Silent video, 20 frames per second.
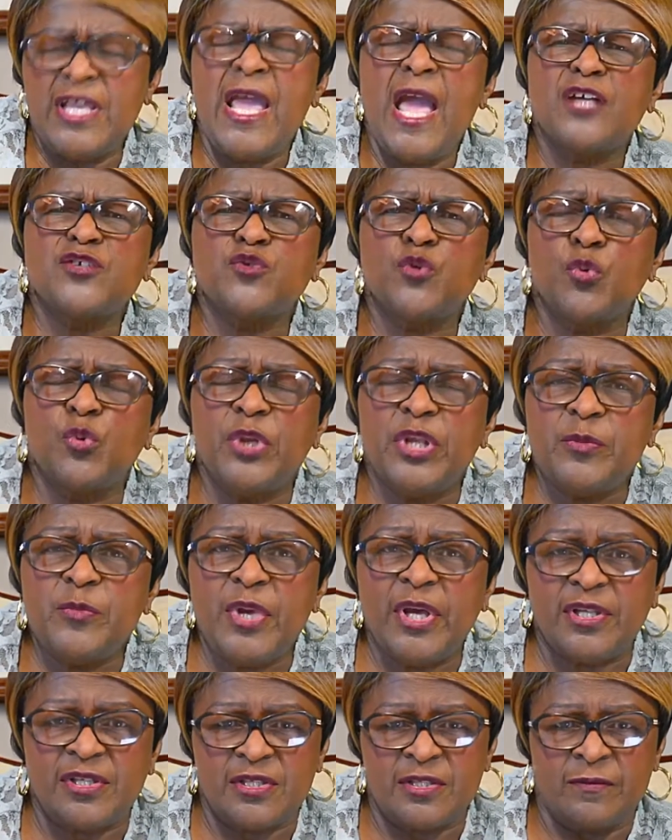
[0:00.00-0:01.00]
has no
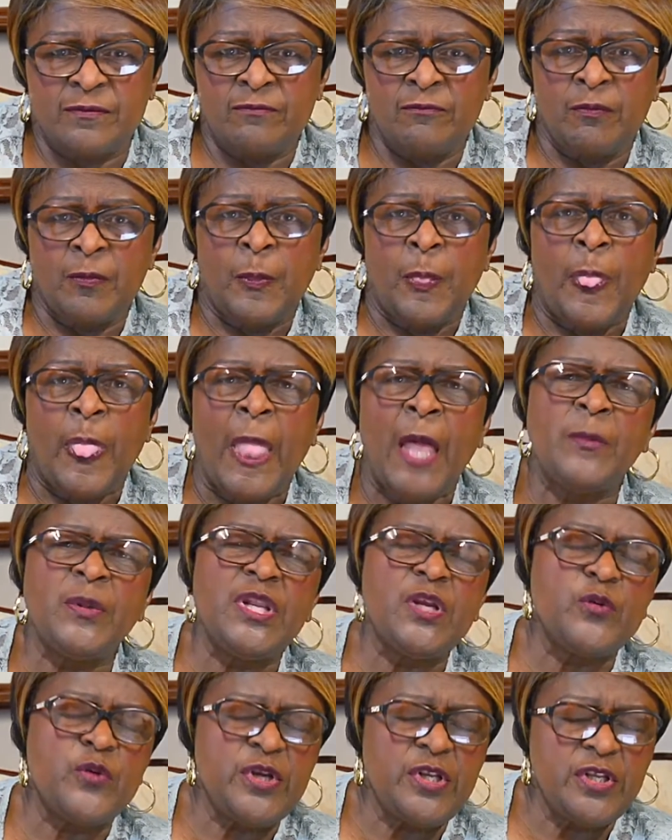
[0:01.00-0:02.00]
limits. But He
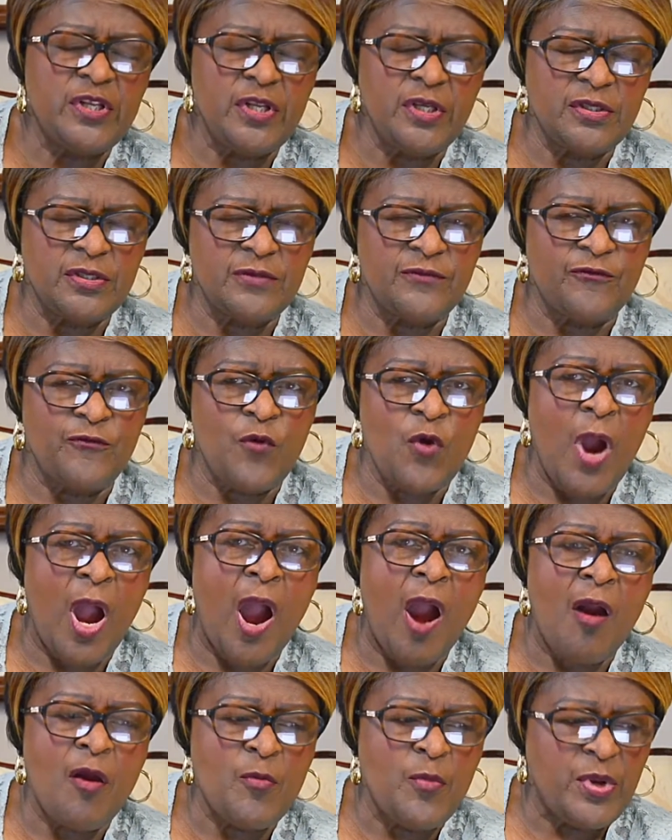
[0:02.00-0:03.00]
created it for
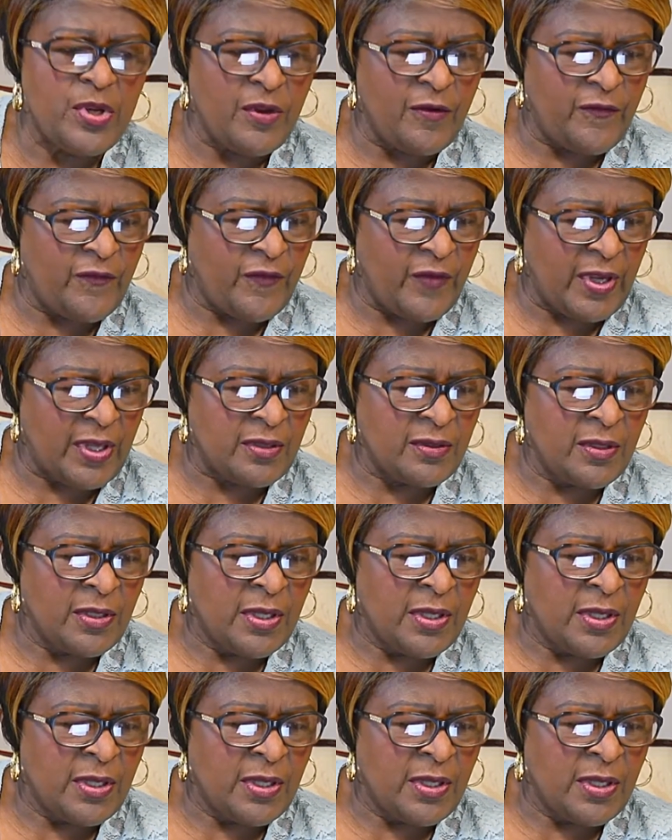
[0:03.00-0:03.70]
our benefit.